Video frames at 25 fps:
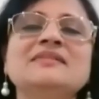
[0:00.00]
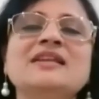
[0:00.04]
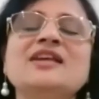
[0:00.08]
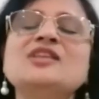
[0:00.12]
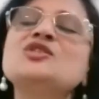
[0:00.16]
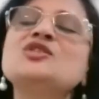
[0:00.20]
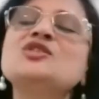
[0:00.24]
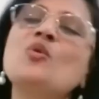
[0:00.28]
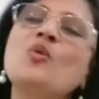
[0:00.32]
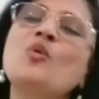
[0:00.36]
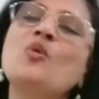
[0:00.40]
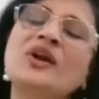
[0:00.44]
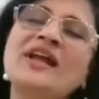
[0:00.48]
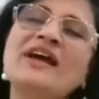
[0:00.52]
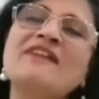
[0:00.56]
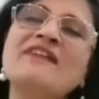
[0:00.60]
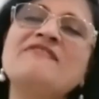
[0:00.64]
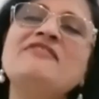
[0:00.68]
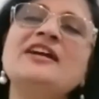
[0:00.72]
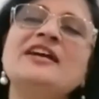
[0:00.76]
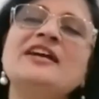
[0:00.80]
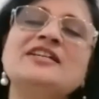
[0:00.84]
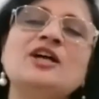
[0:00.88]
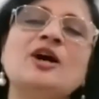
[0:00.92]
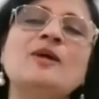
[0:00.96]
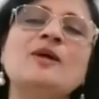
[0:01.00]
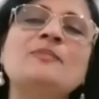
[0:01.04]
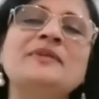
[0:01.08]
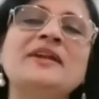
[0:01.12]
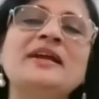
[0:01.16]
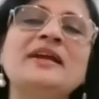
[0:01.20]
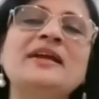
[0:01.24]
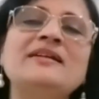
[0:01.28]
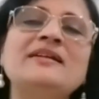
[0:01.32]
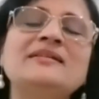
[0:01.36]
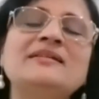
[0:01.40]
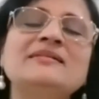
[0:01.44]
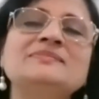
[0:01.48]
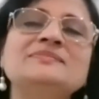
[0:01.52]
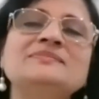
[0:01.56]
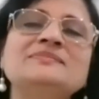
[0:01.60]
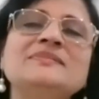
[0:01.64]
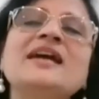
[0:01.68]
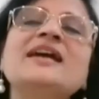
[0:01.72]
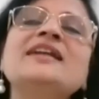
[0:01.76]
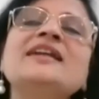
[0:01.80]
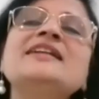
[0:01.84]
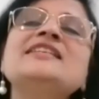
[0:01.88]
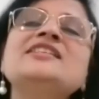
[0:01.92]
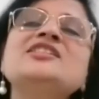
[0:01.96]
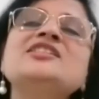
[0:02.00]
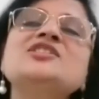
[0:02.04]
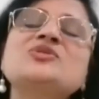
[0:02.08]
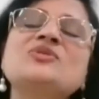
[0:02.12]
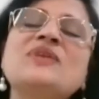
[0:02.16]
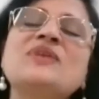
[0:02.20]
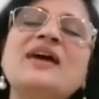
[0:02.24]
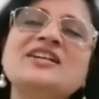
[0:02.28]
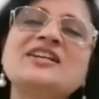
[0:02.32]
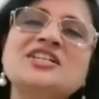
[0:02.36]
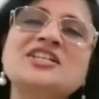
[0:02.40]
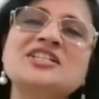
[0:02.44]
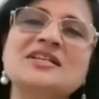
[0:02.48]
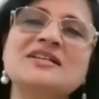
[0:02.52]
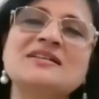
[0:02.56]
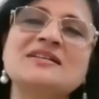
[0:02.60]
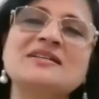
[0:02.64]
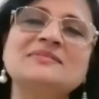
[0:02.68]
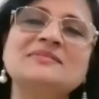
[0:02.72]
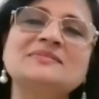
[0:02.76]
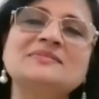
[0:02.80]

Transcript: So what have we adopted? Distraction.